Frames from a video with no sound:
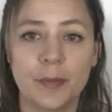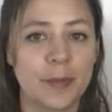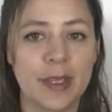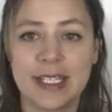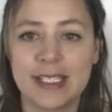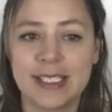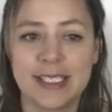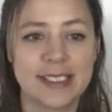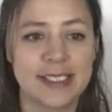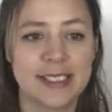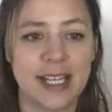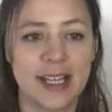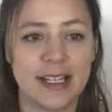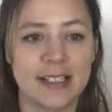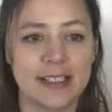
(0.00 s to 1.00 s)
It does
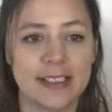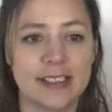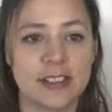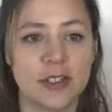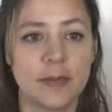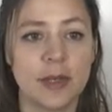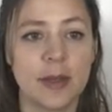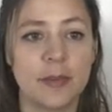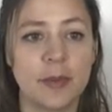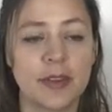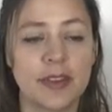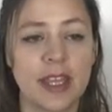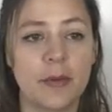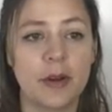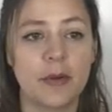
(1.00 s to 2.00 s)
not. So I'm going to put
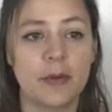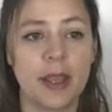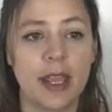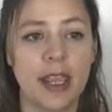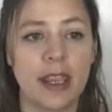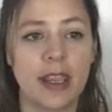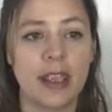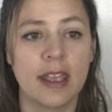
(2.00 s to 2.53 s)
that one away.